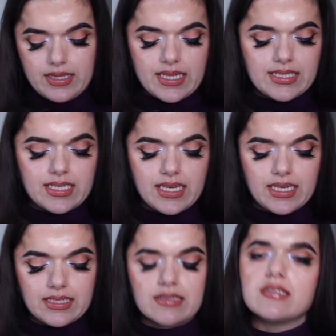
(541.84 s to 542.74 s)
this
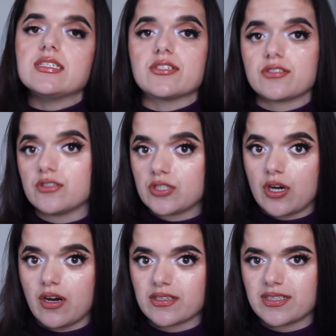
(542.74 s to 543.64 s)
is Desir
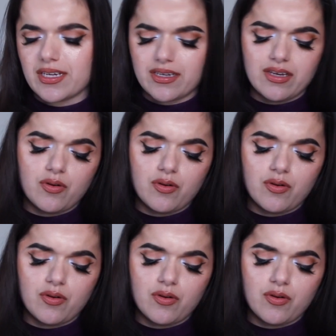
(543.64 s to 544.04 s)
Toxic,